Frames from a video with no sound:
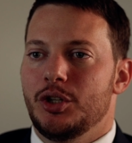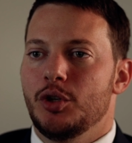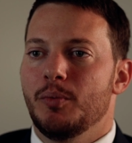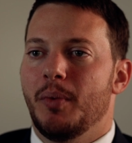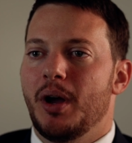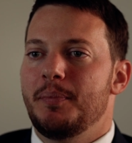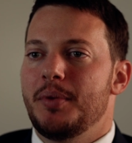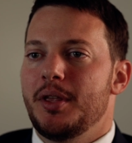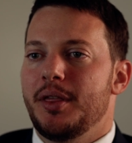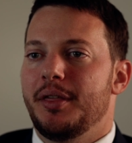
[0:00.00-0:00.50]
You
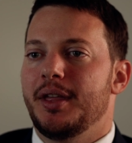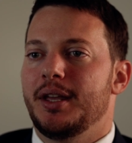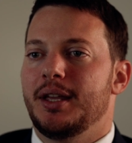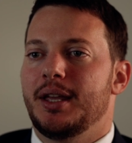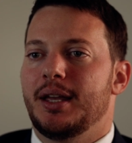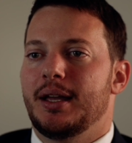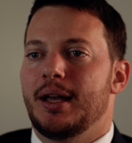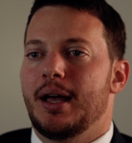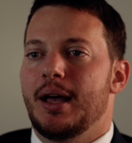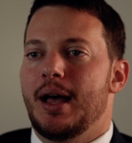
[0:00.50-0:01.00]
might be
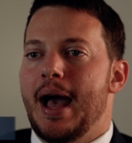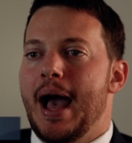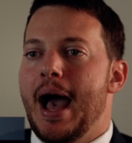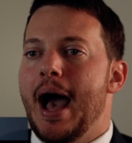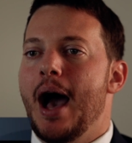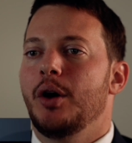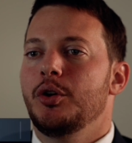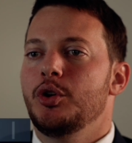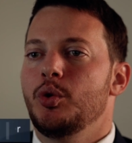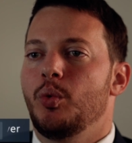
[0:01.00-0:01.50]
thinking,
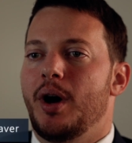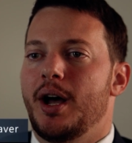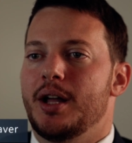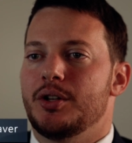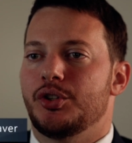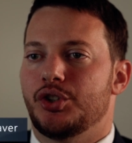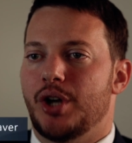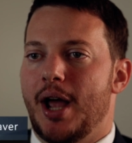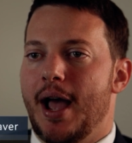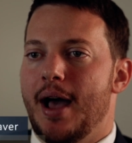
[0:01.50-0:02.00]
how do I
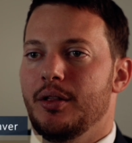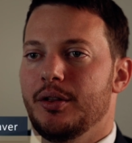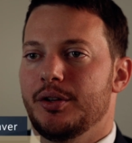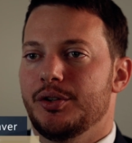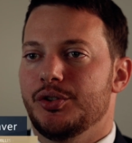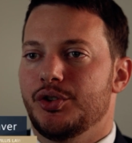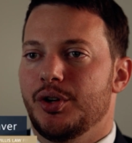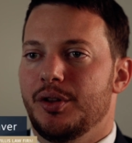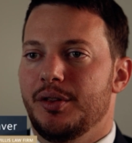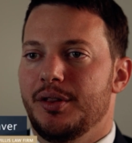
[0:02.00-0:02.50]

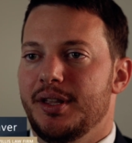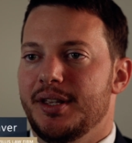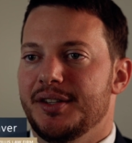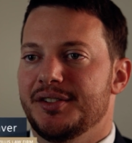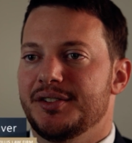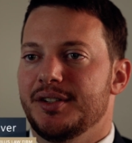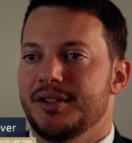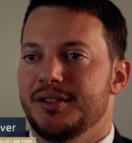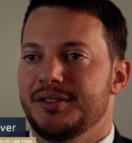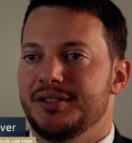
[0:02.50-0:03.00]
challenge
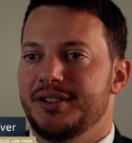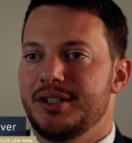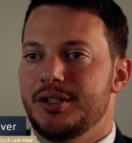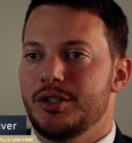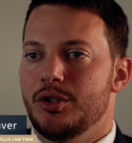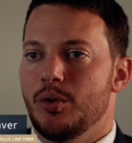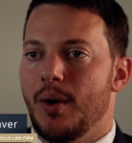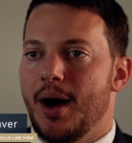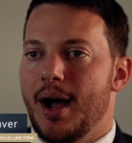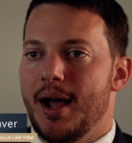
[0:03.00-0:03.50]
this
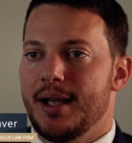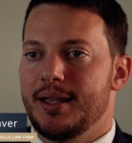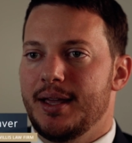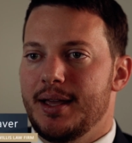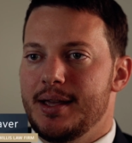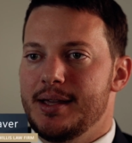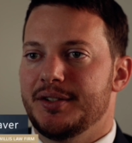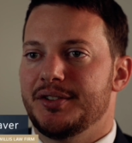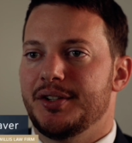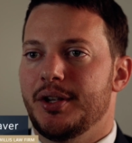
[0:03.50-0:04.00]
DUI
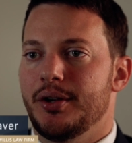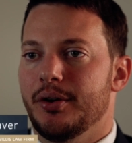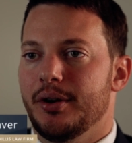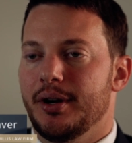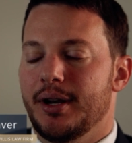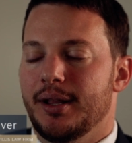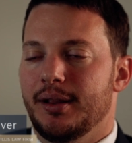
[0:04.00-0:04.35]
case here in